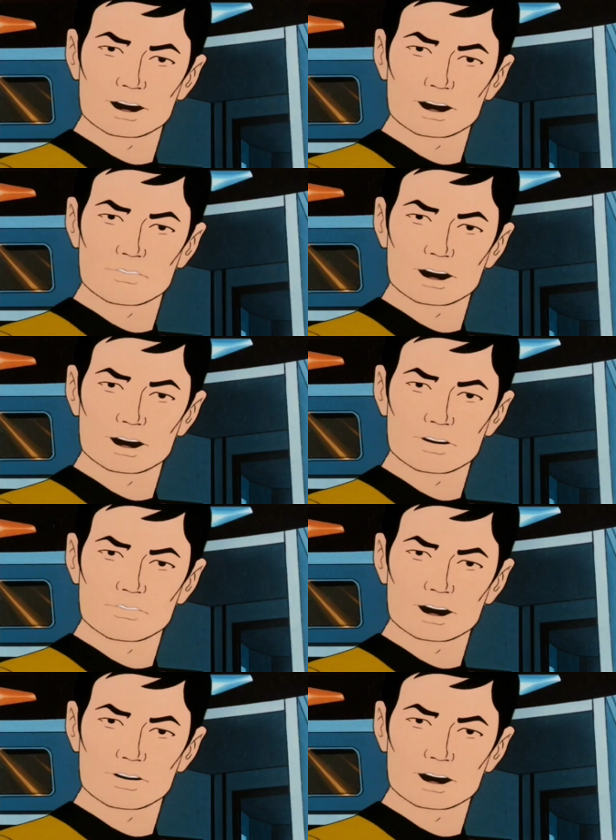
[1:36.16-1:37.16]

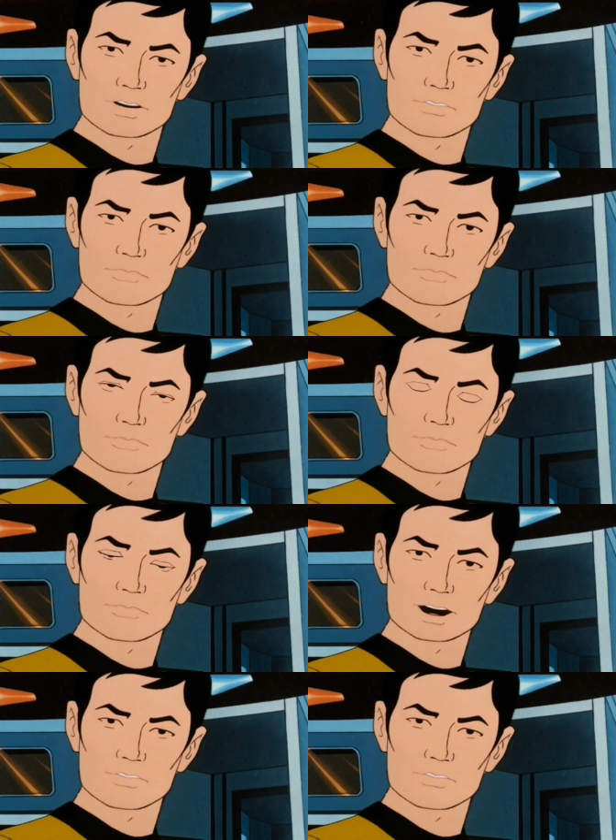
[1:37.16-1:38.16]
Grazerite planet.
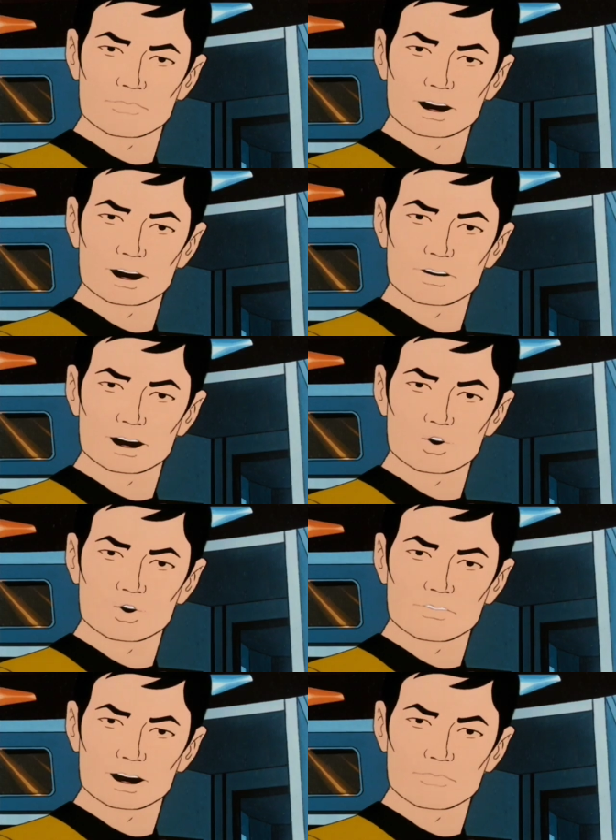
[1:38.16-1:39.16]
The government has
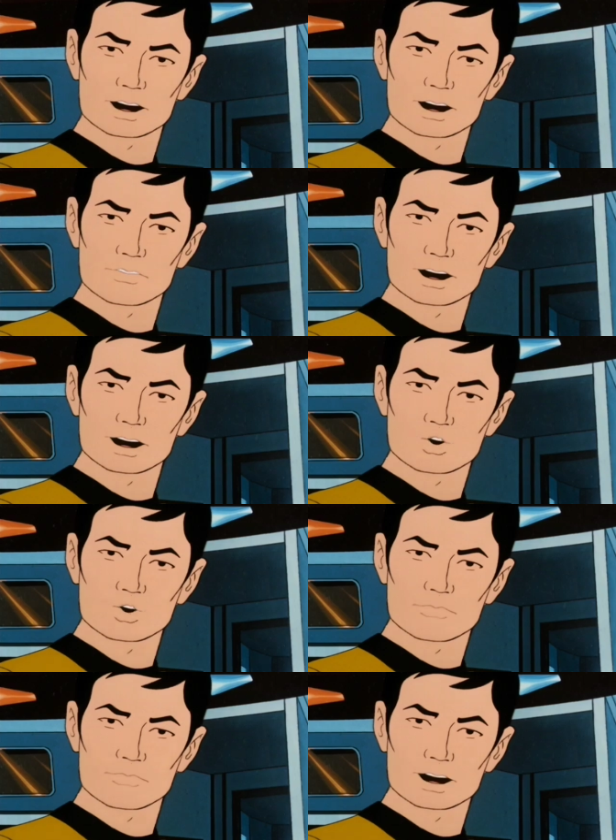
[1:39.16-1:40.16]
closed debate on the
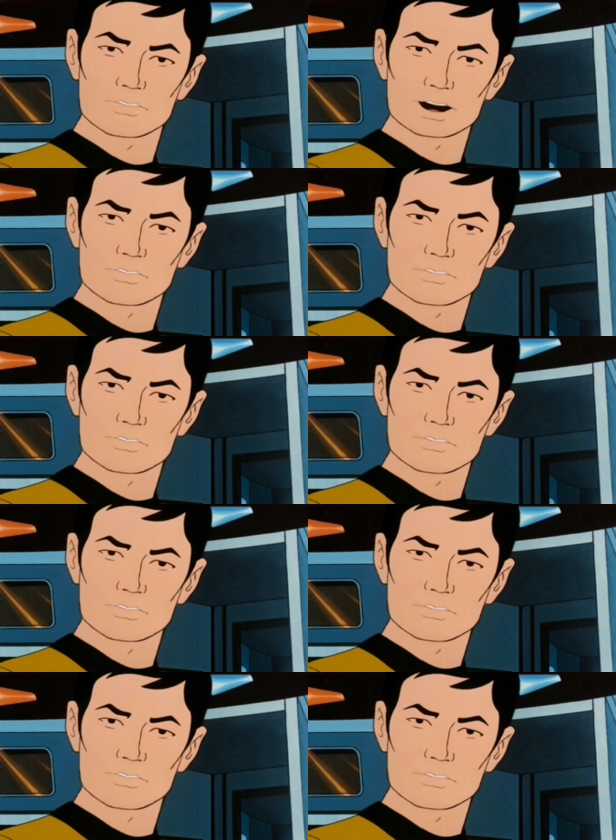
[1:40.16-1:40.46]
issue and have